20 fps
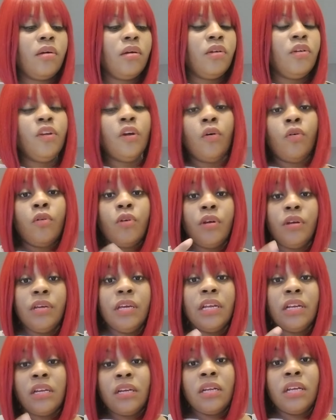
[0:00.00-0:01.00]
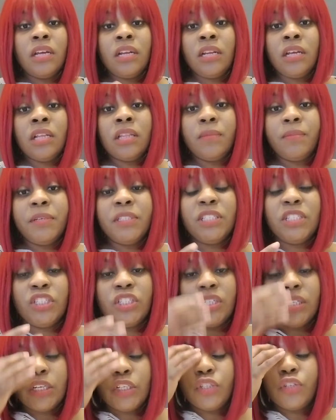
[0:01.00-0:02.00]
you know, getting in the
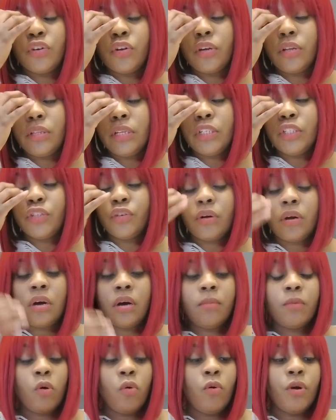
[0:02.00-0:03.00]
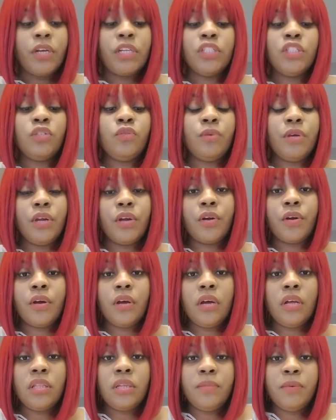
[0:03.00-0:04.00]
position that you're going into here,
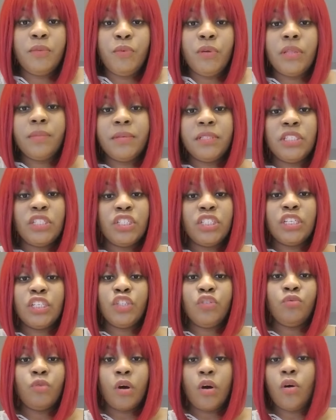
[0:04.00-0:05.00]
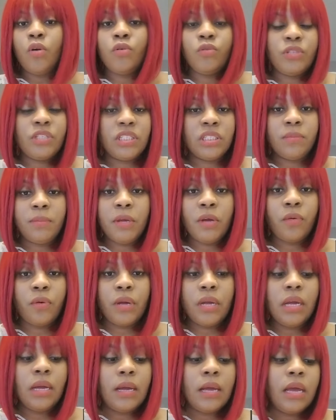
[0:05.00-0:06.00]
with the position that you hold, just
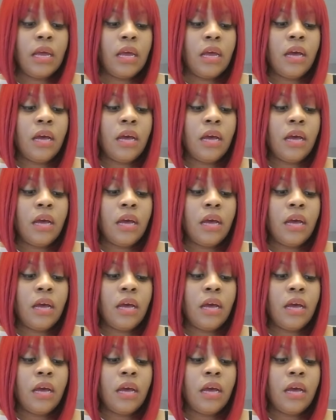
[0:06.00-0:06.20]
period.